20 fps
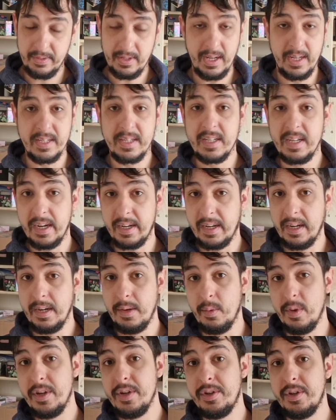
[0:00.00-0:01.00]
And secondly,
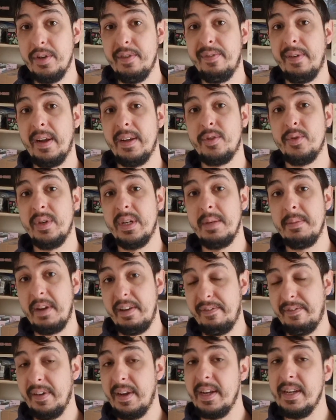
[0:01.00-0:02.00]
when you do factor in eBay
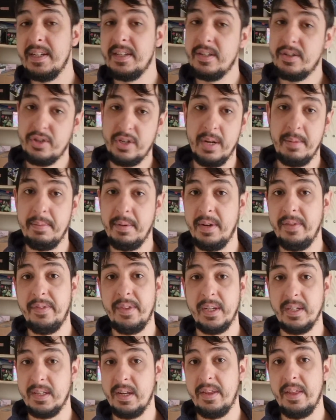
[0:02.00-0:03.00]
fees, shipping and
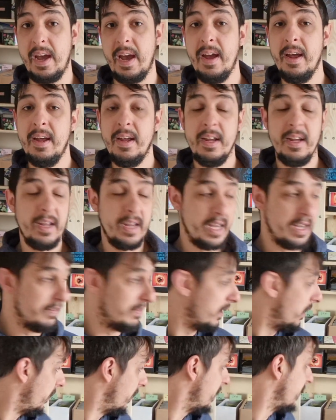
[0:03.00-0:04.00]
things like that,
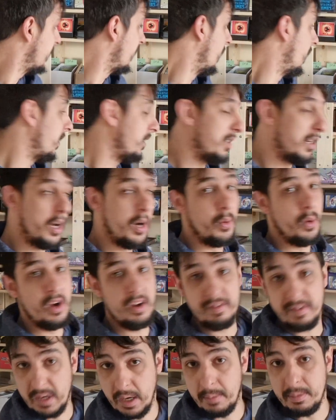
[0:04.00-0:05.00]
even though these cards are
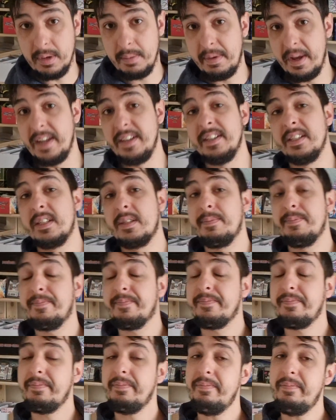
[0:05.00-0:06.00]
worth a couple of pence,
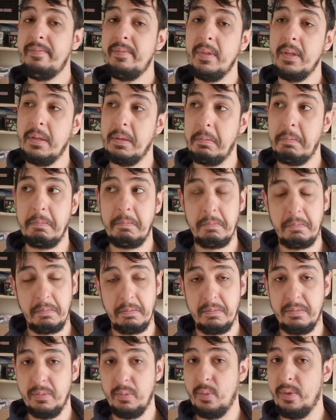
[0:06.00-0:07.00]

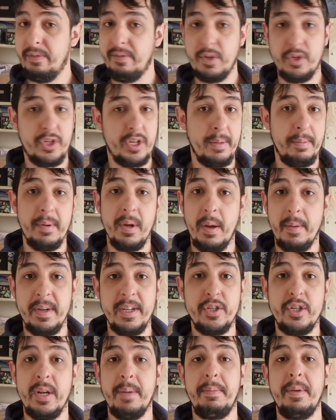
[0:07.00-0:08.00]
with your shipping, I mean
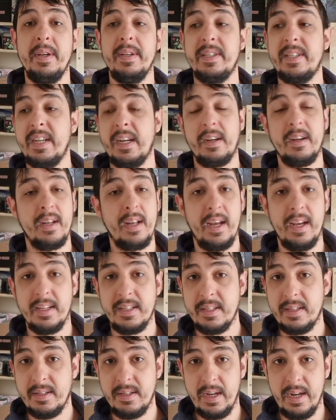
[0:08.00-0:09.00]
shipping second
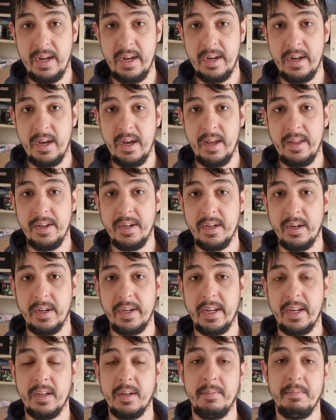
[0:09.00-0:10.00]
class in United
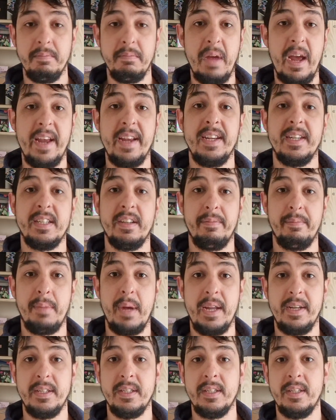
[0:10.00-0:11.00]
Kingdom, 87
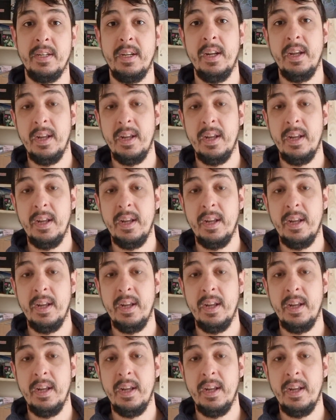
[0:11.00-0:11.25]
pence.